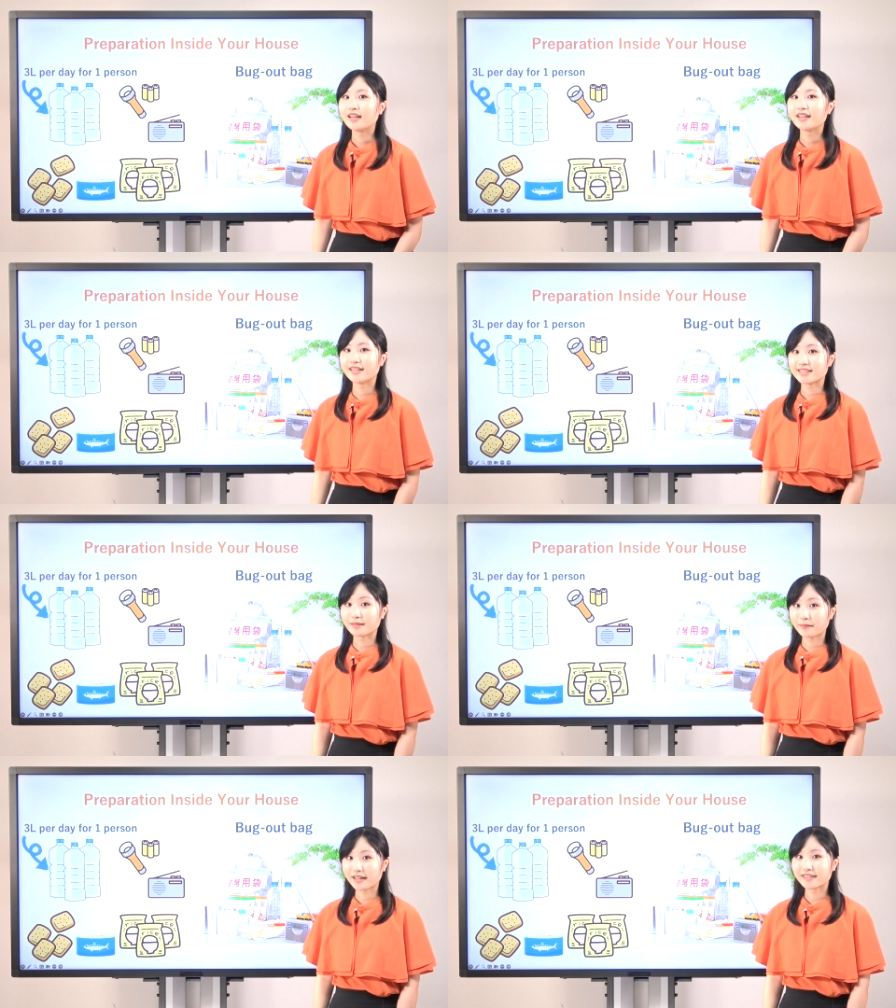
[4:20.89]
In
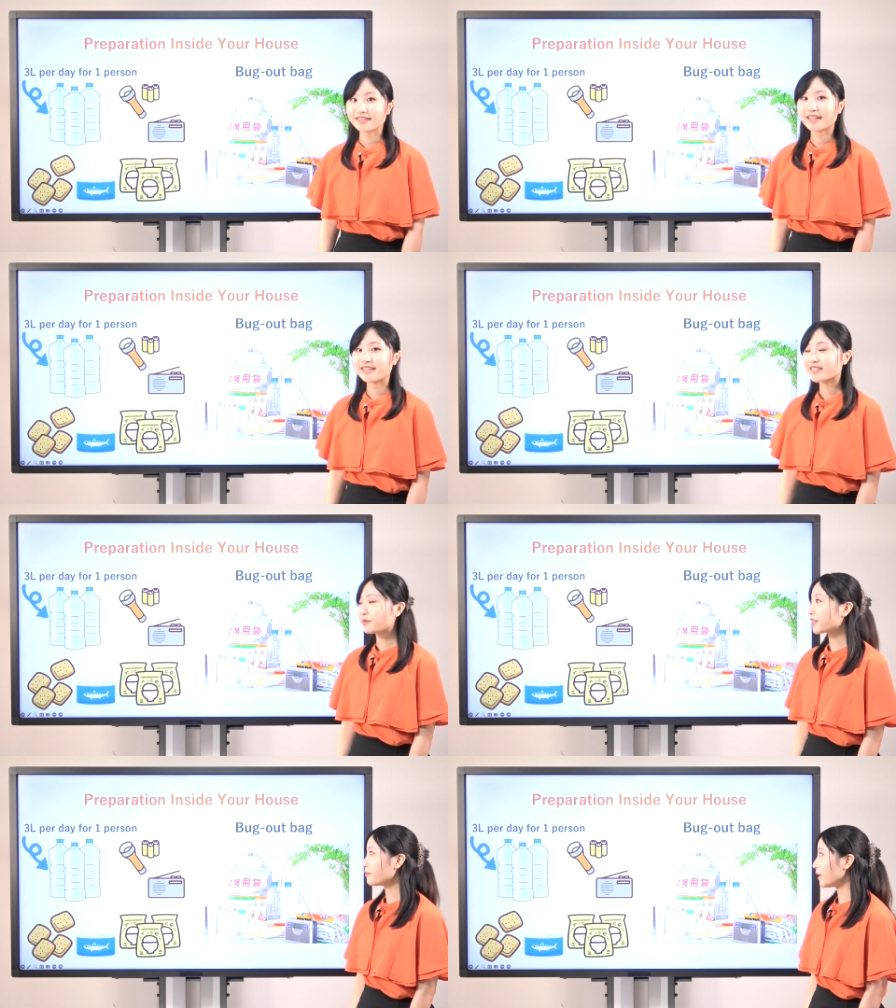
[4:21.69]
Japan, it is
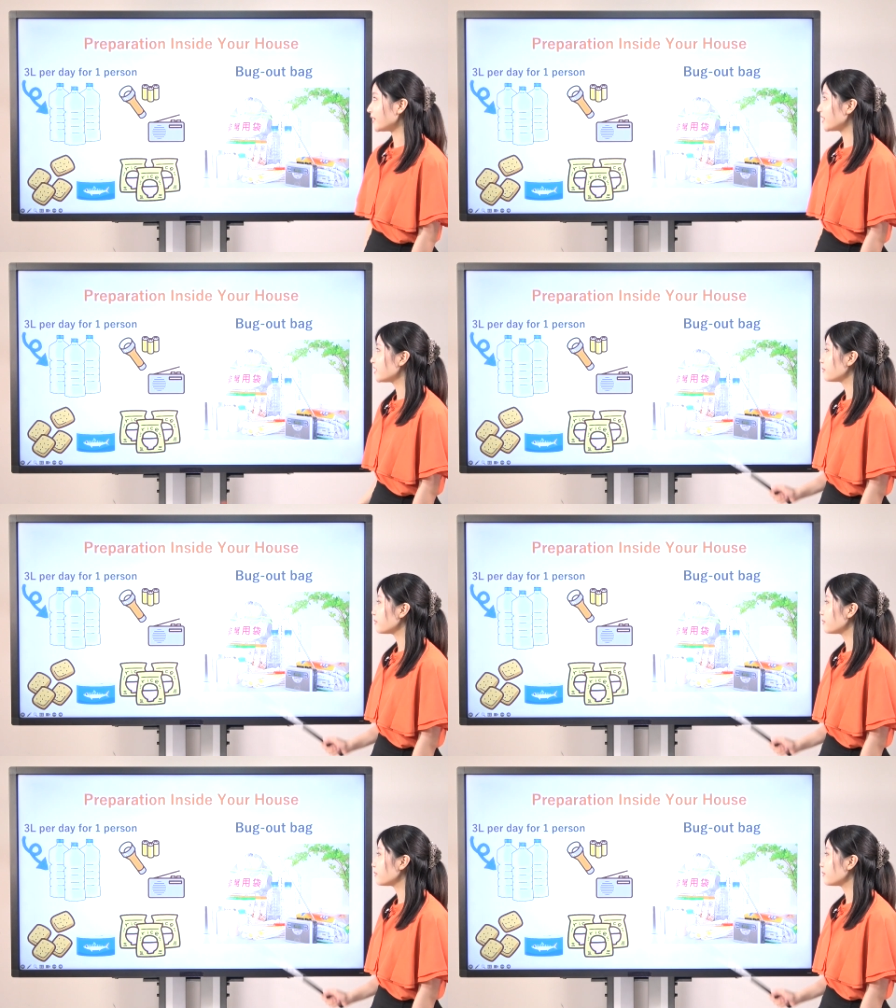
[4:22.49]
recommended to